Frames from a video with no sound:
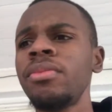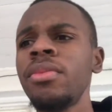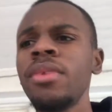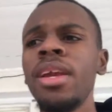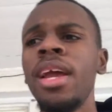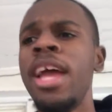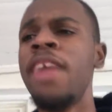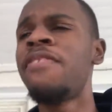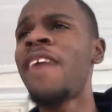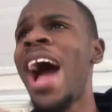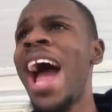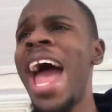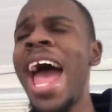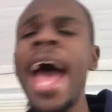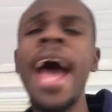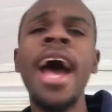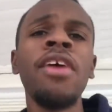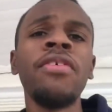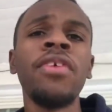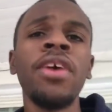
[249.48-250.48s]
If I
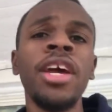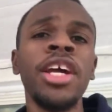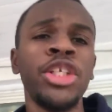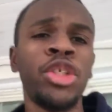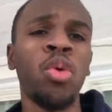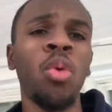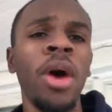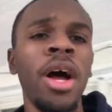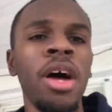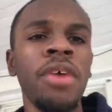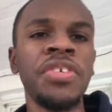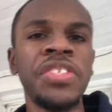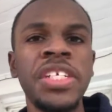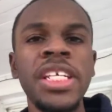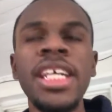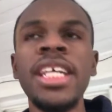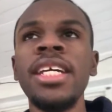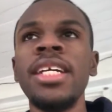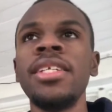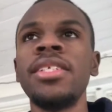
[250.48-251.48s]
have 12
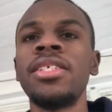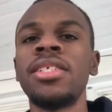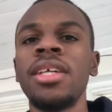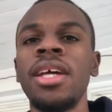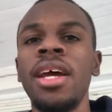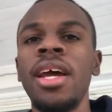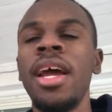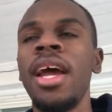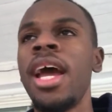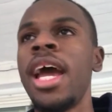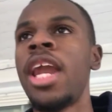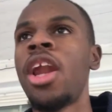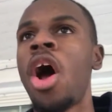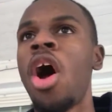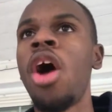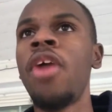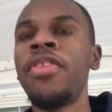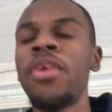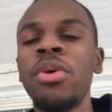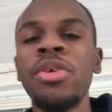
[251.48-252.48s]
seeds and
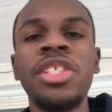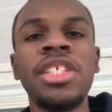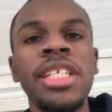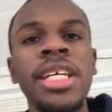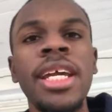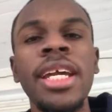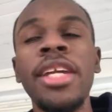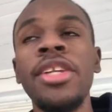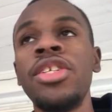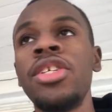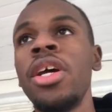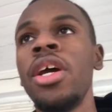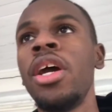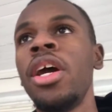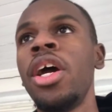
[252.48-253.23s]
all those seeds